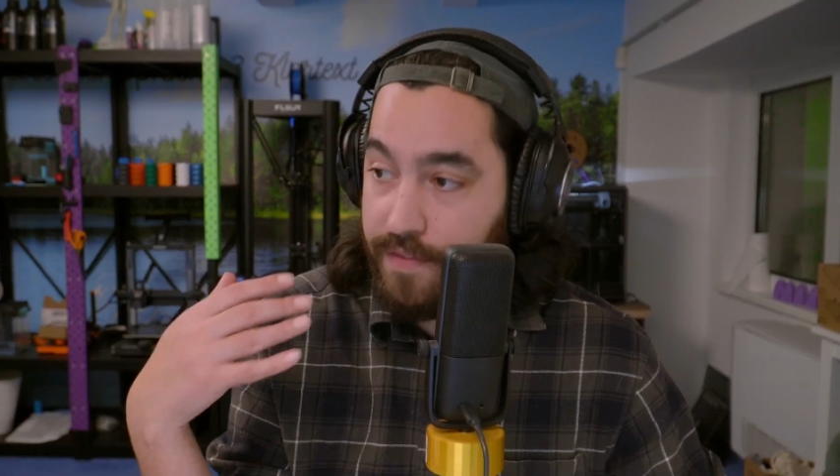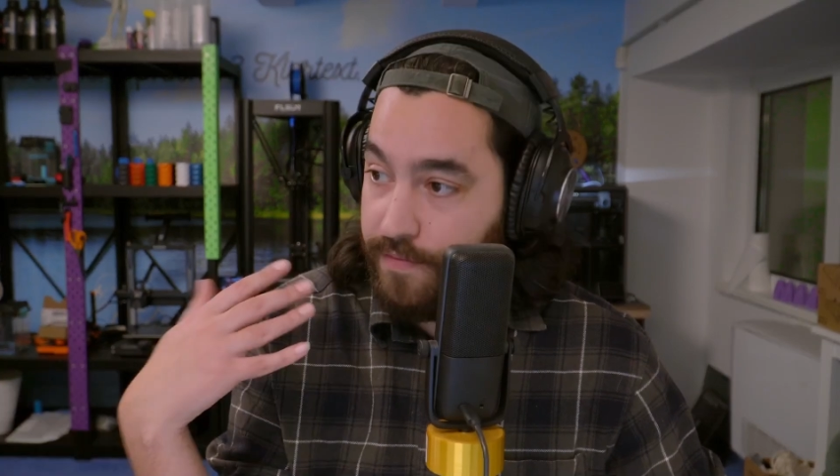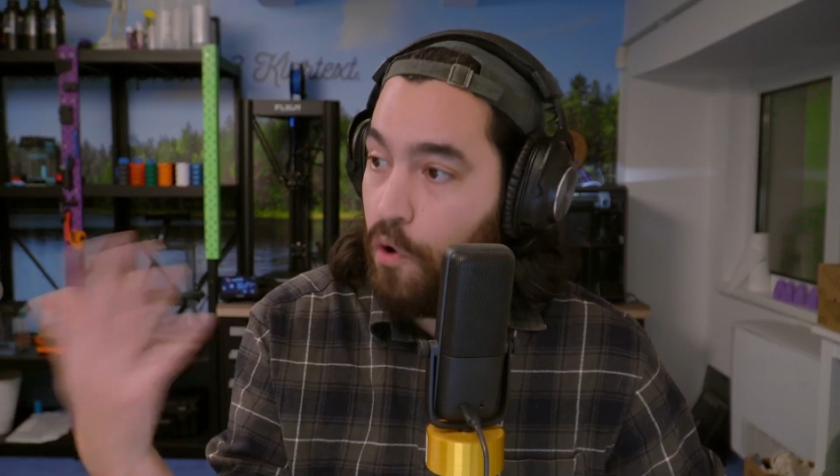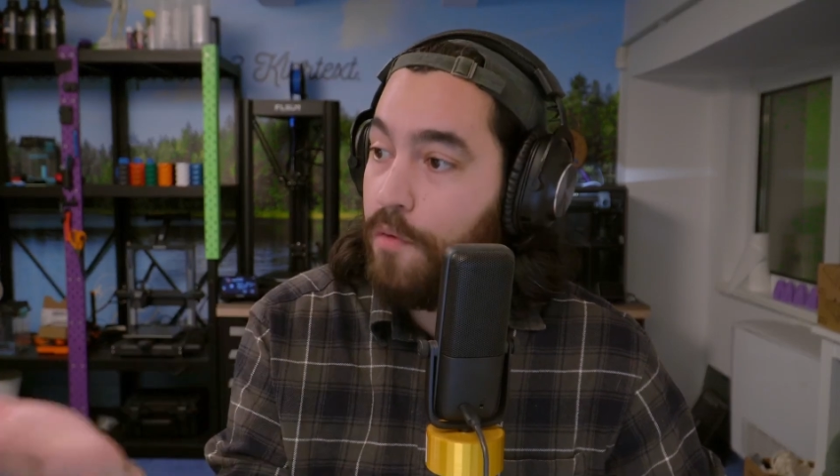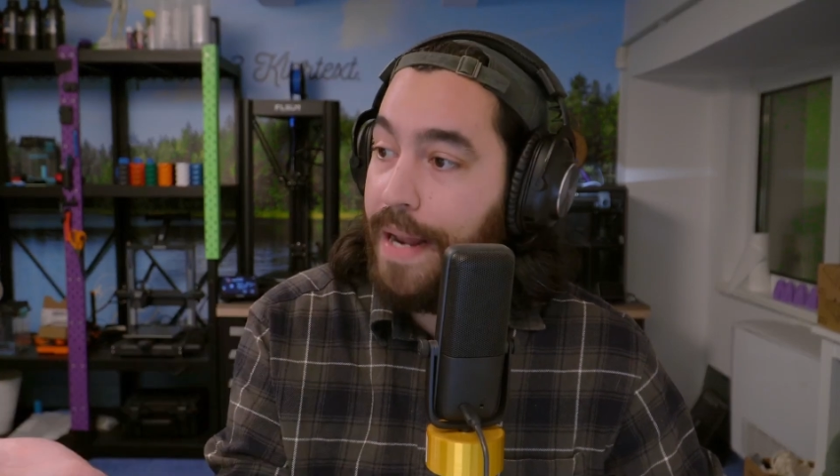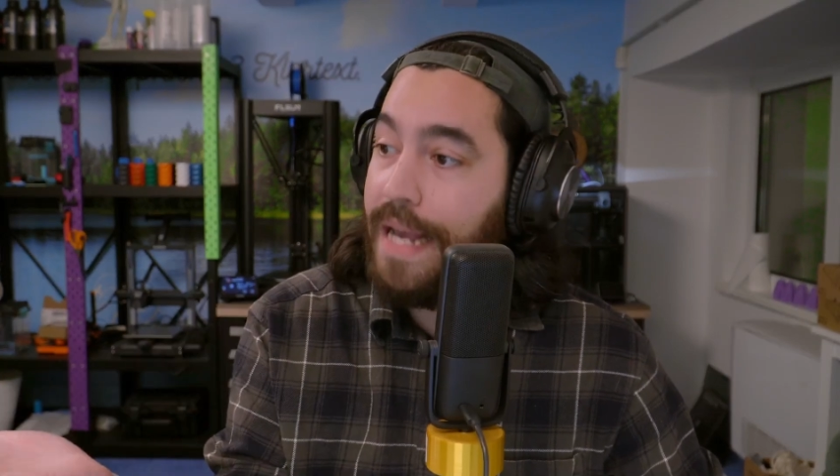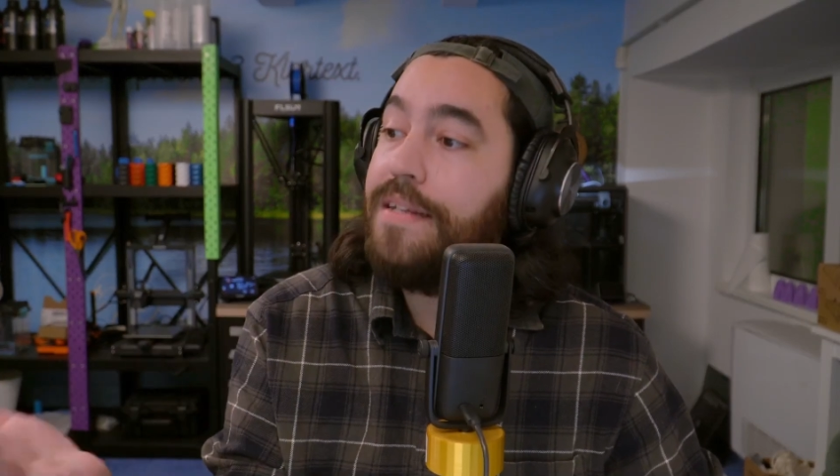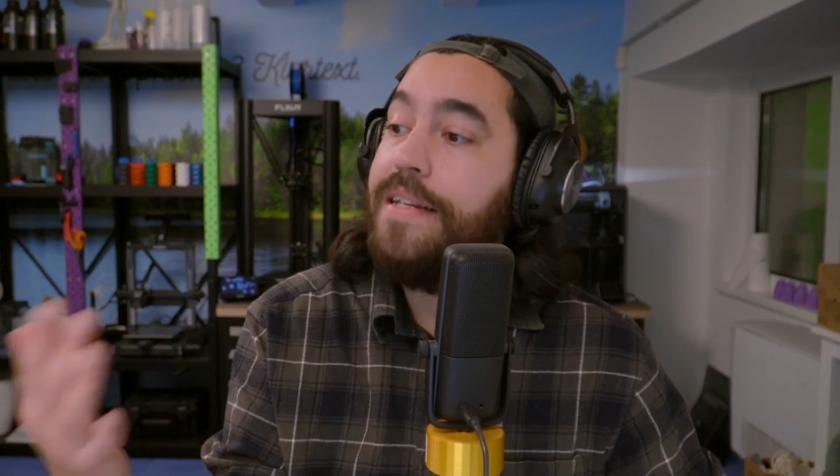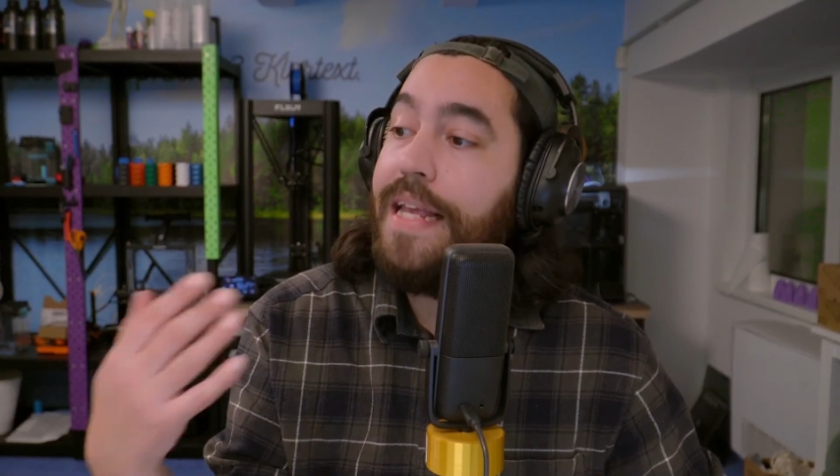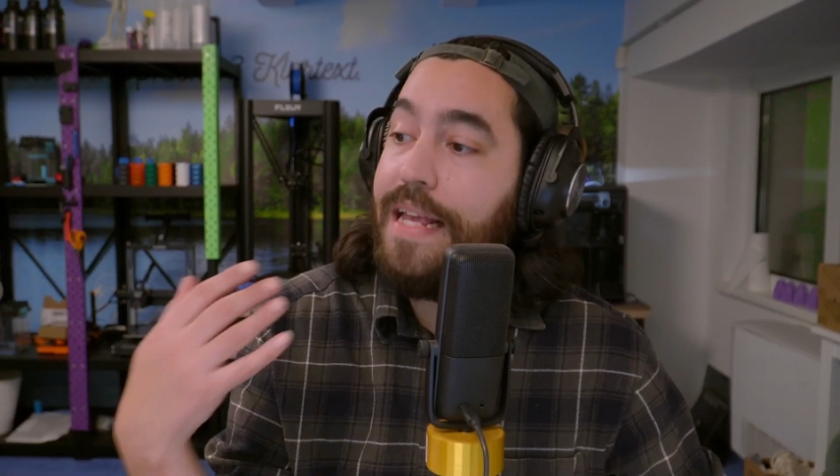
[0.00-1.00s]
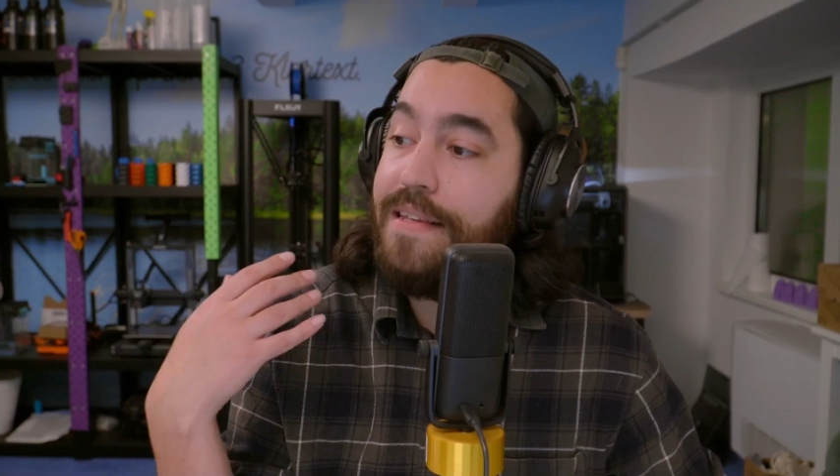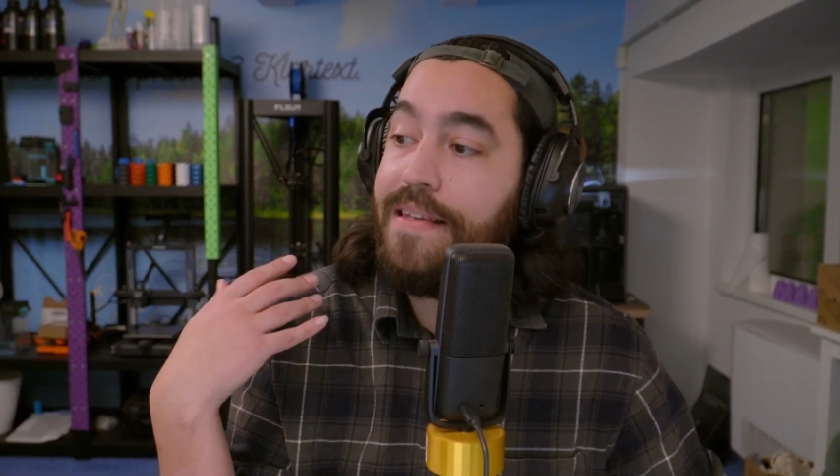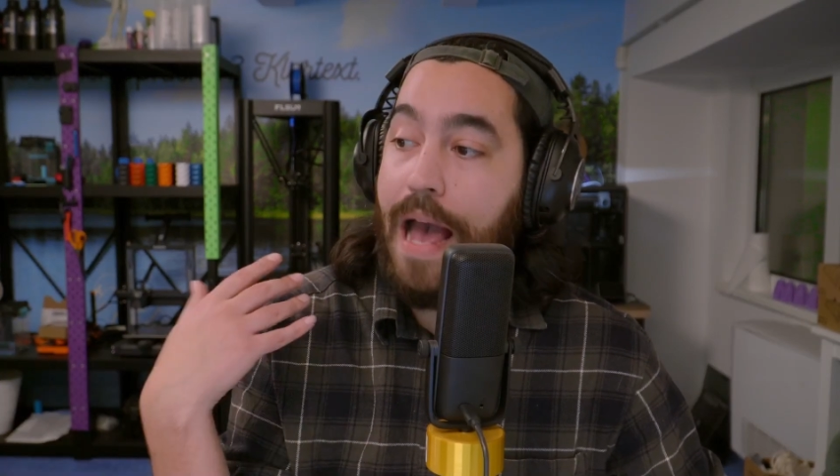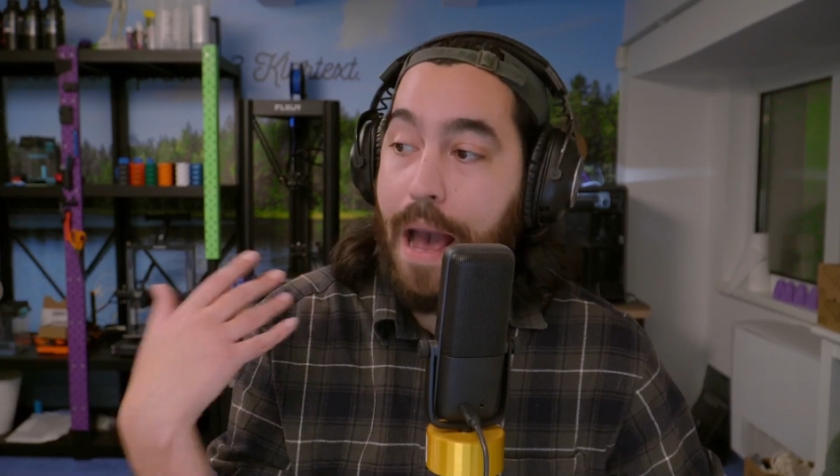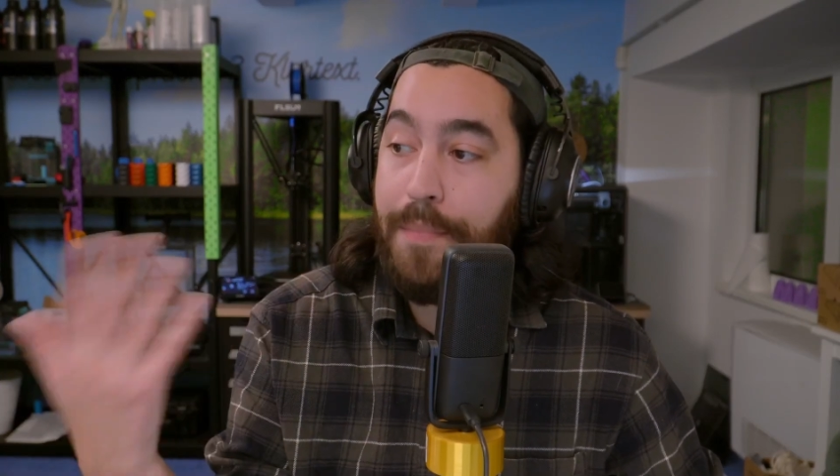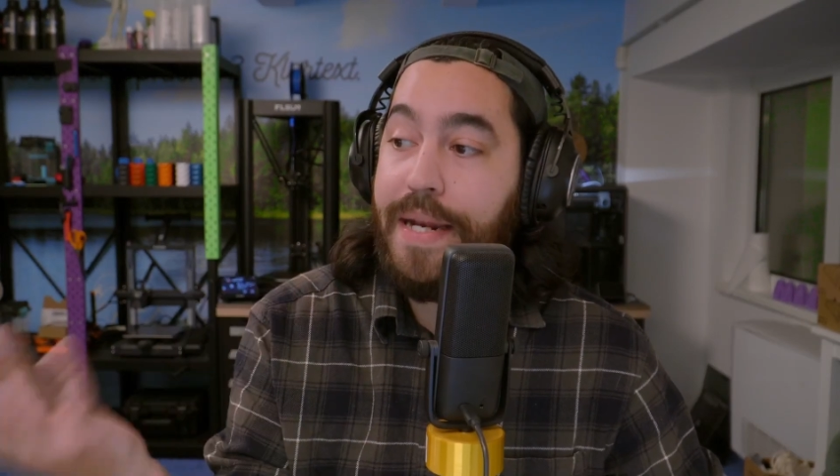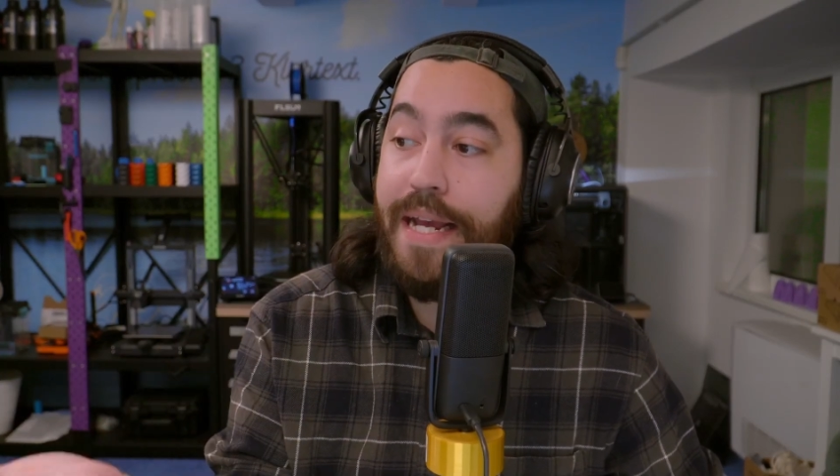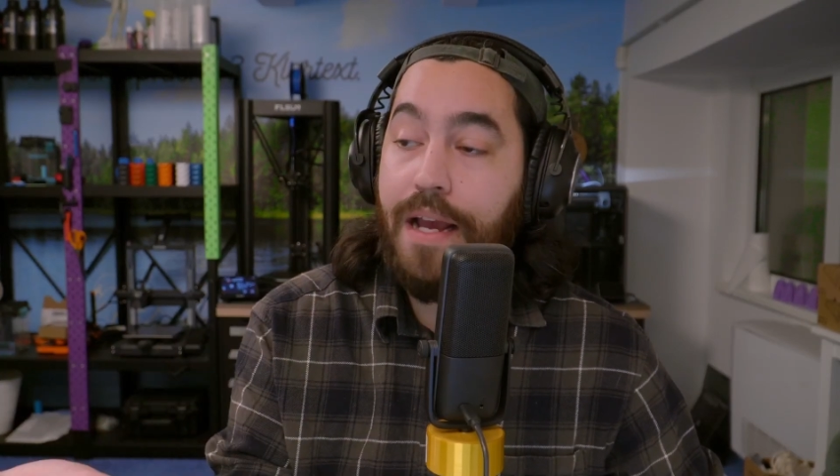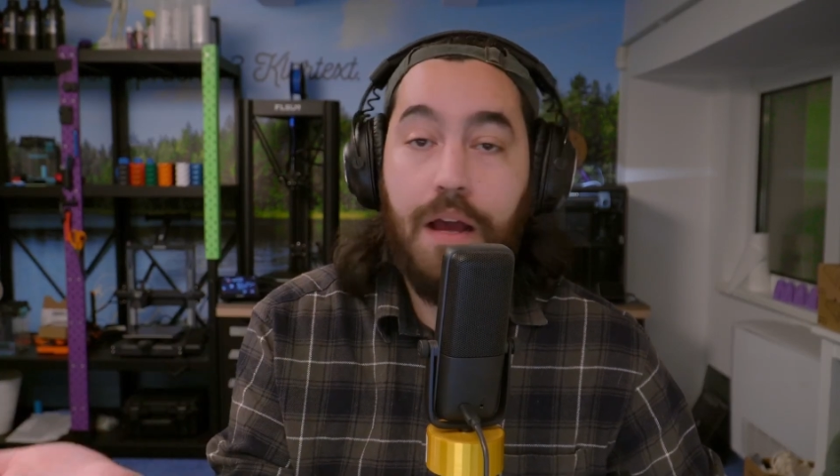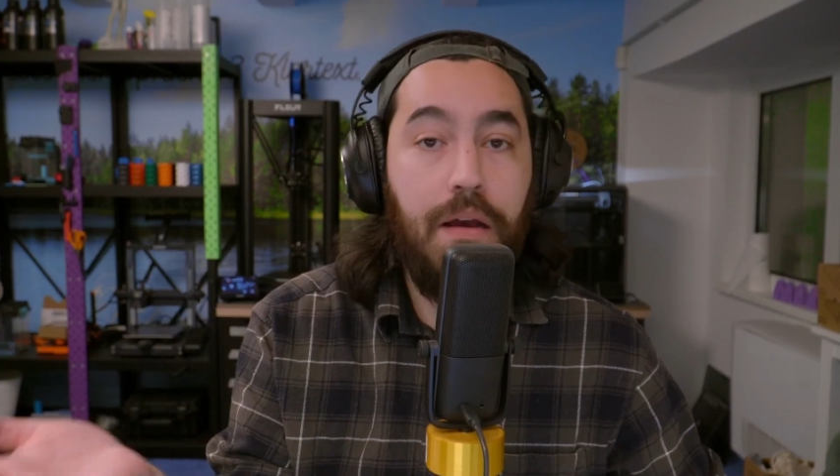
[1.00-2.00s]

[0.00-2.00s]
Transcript: FormNext is happening